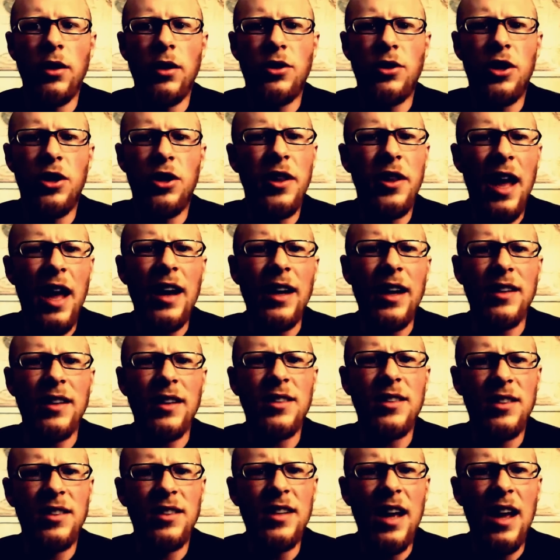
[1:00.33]
to that
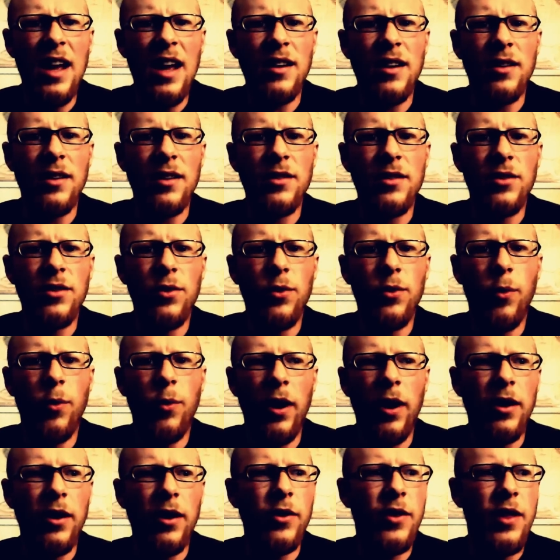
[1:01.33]
extent
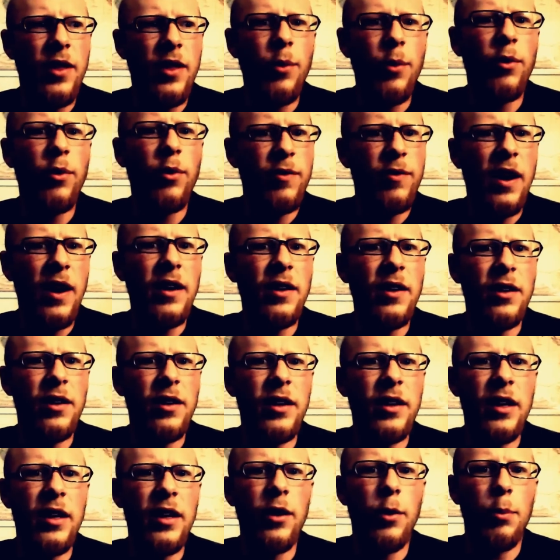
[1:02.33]
where they will
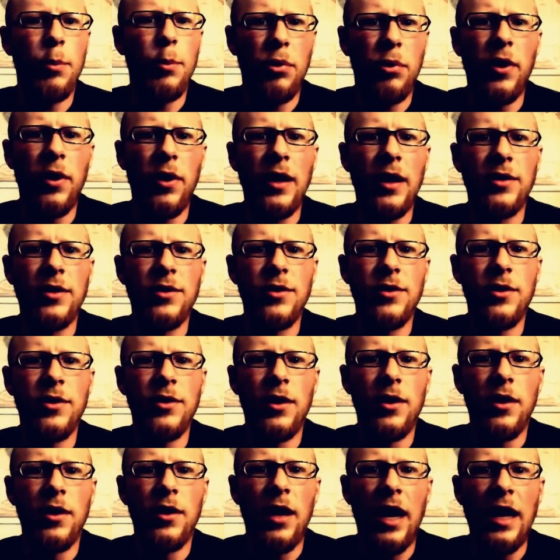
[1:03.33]
violently oppress
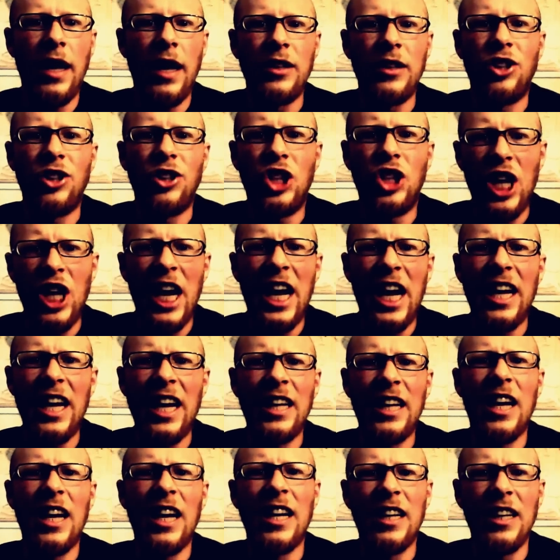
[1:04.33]
and
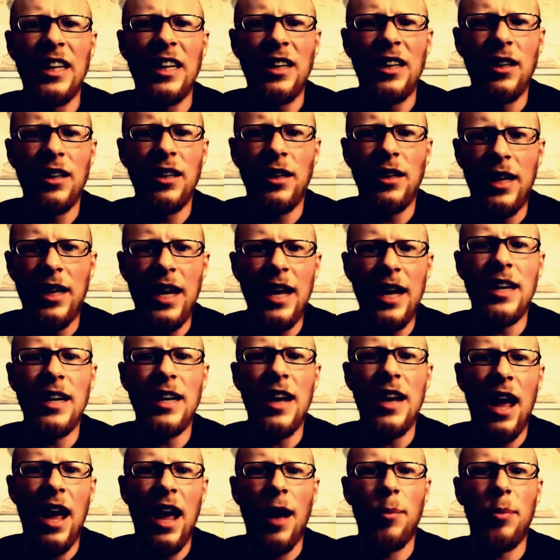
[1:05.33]
chain and
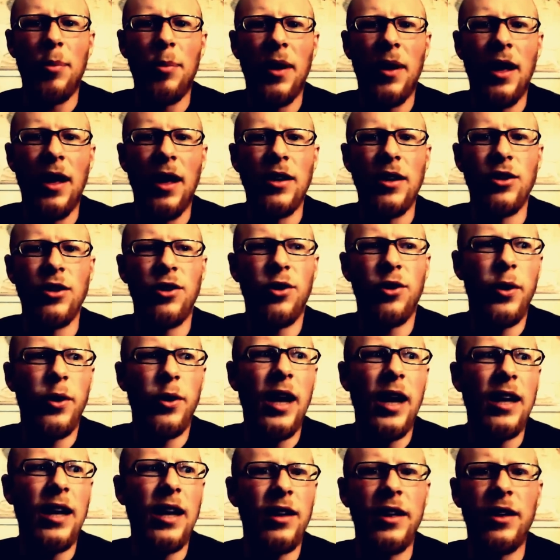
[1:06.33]
kidnap and
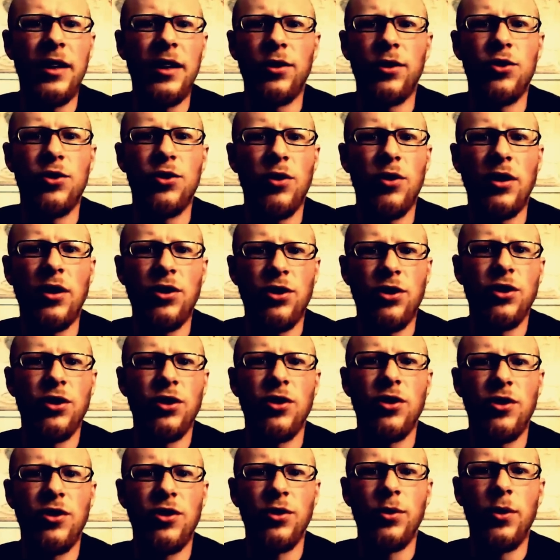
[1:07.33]
create legal
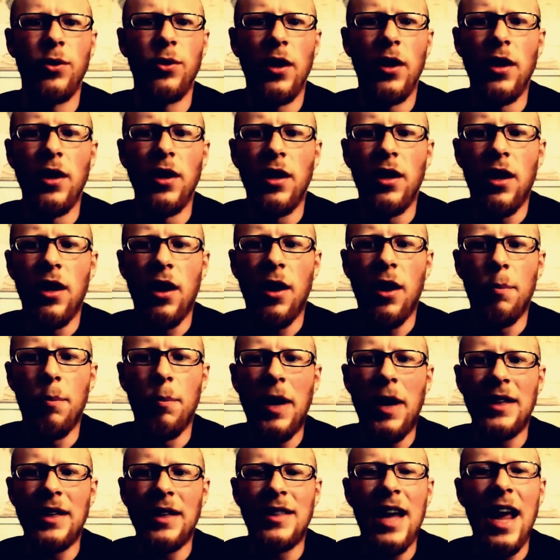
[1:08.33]
structures to
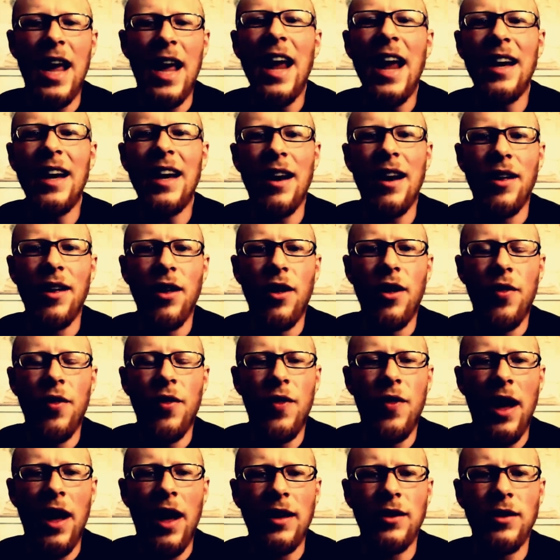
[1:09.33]
maintain
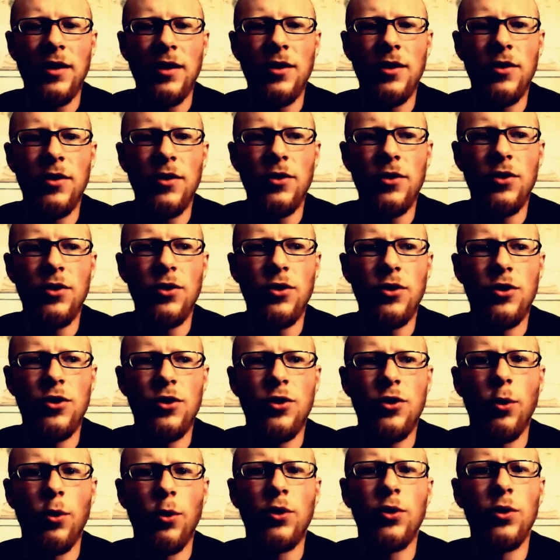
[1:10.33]
that
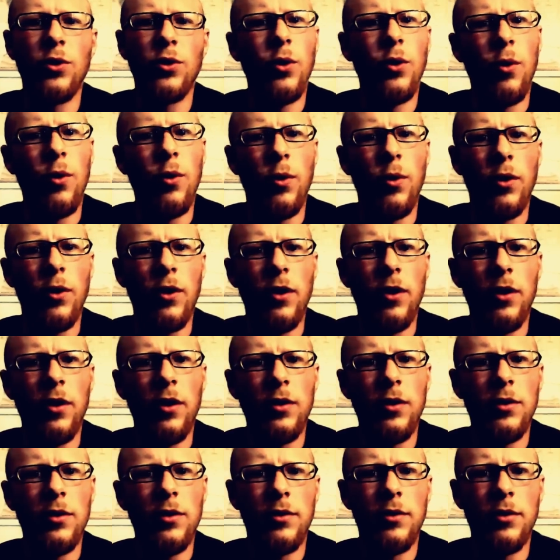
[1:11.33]
social order
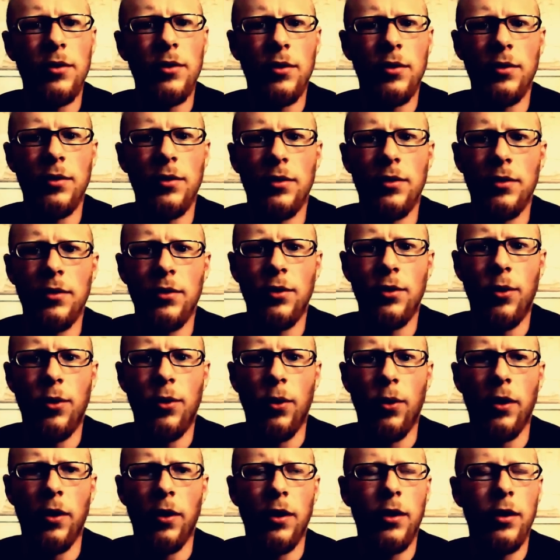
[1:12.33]

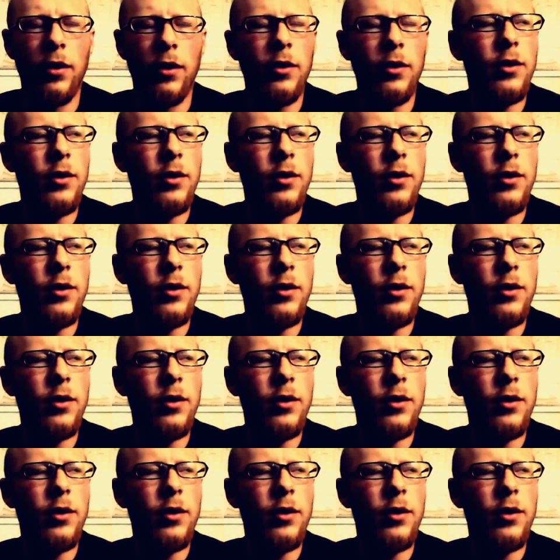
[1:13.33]
order